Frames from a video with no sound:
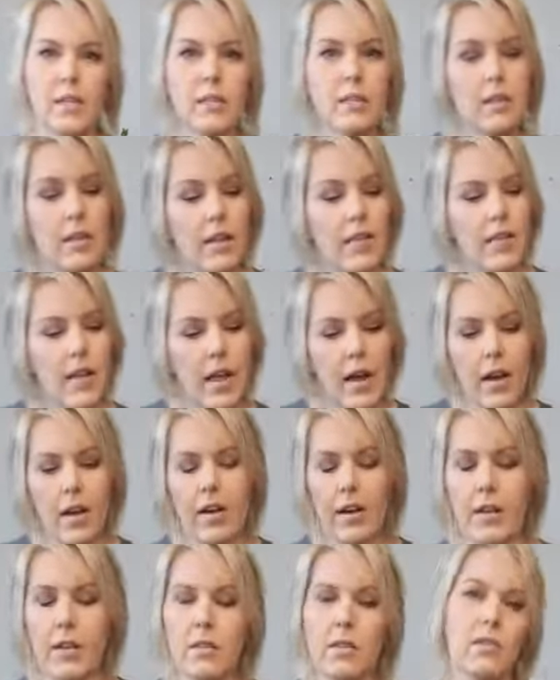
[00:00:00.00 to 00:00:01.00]
in the
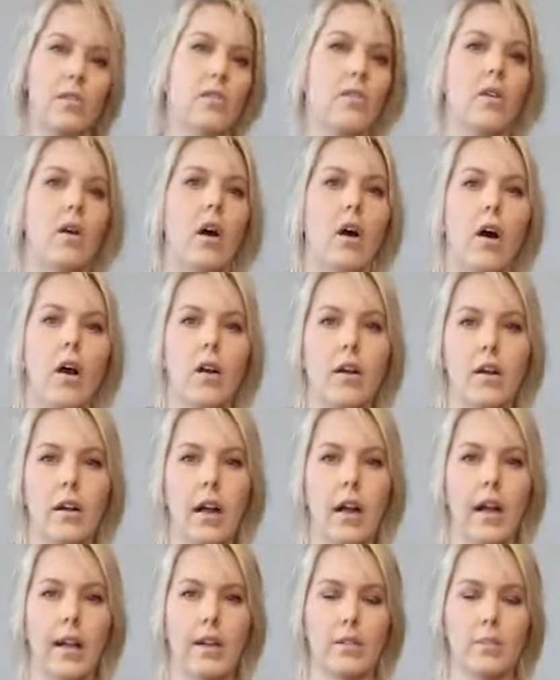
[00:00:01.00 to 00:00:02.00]
area, so the art
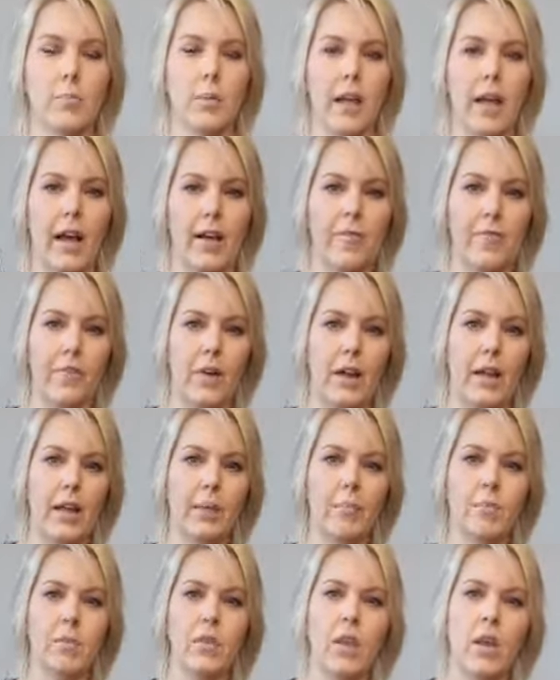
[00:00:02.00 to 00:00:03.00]
has black
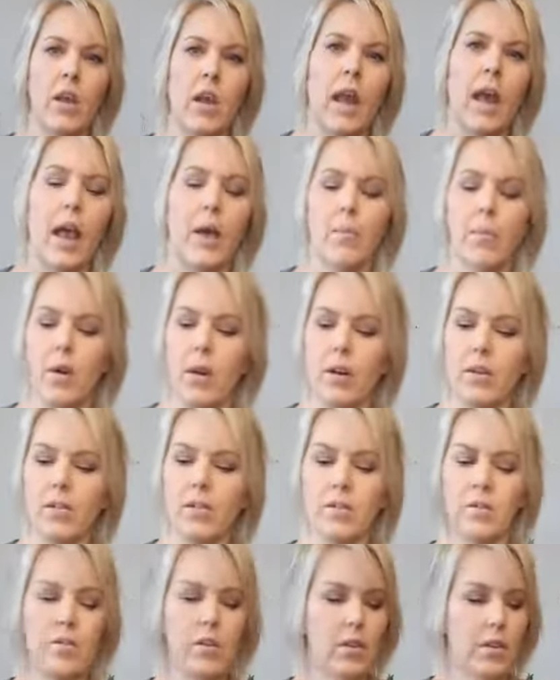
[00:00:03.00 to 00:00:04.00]
frames. And we're
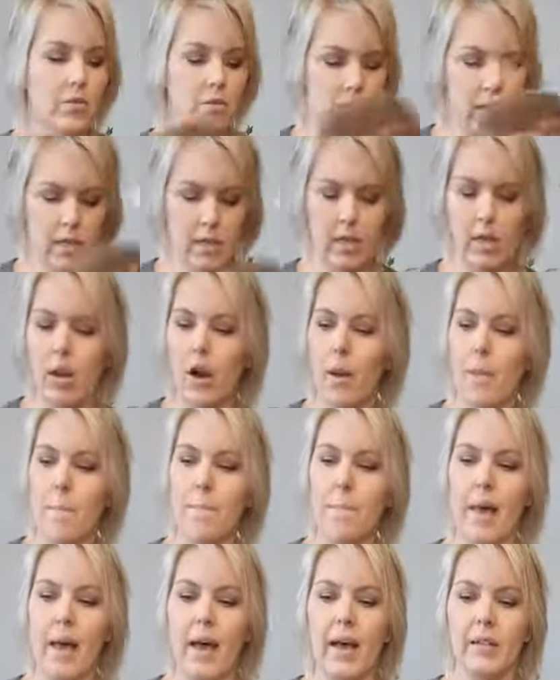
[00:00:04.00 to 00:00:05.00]
also using our
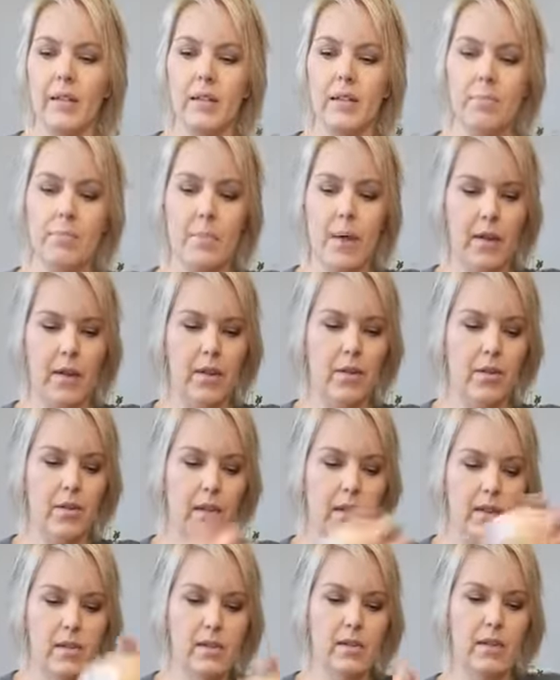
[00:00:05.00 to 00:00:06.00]
matte metal
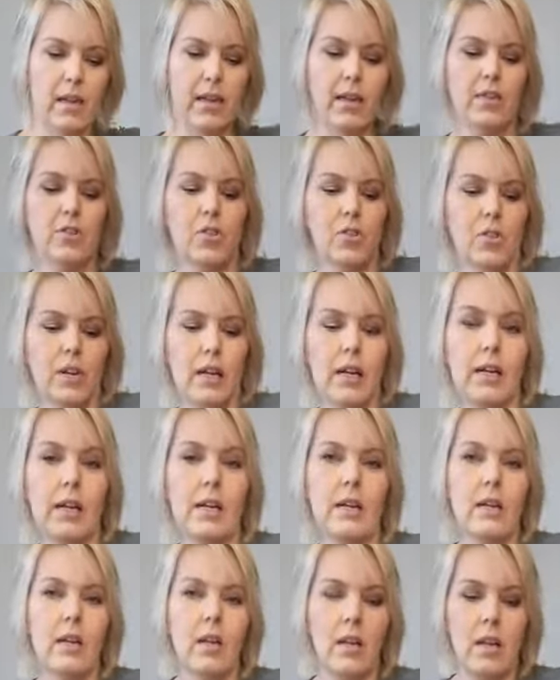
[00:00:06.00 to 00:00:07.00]
in sage
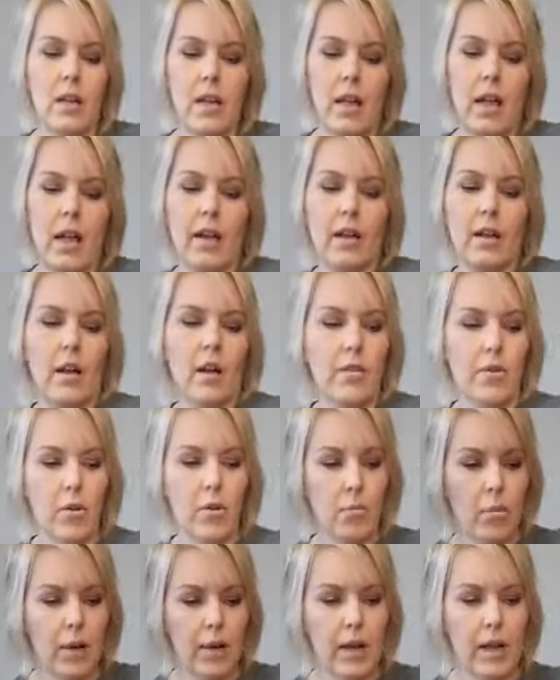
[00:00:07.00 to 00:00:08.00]
green and other
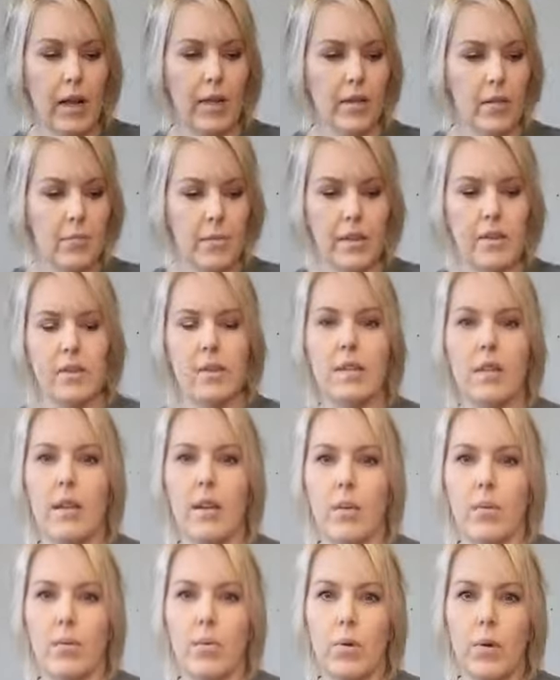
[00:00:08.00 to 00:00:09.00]
wood elements
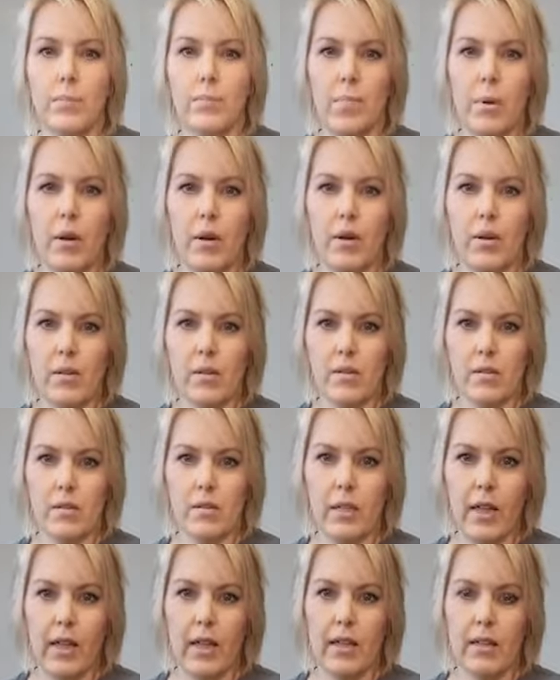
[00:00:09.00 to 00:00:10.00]
like wood
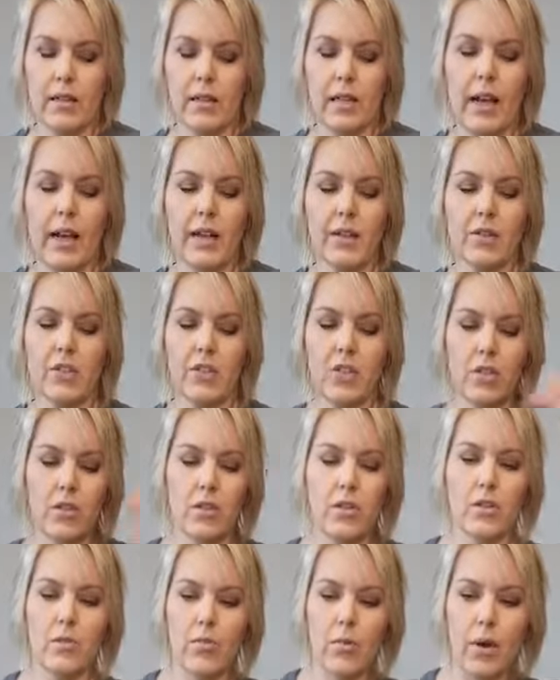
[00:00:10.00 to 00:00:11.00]
balls and
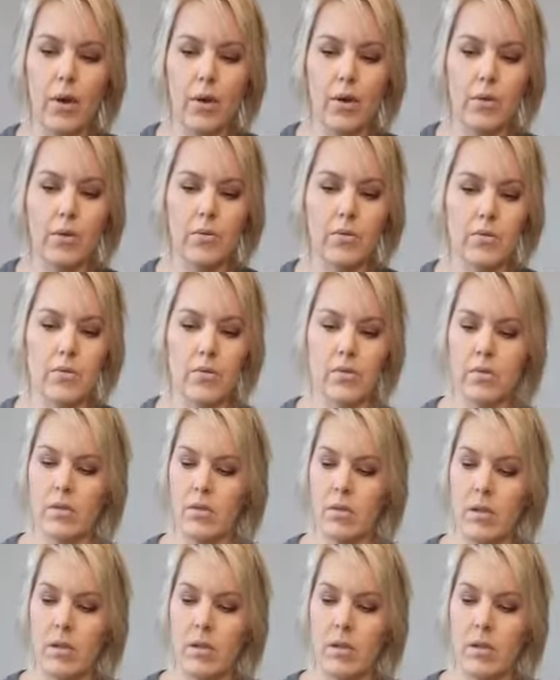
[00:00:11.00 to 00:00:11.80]
textured throws.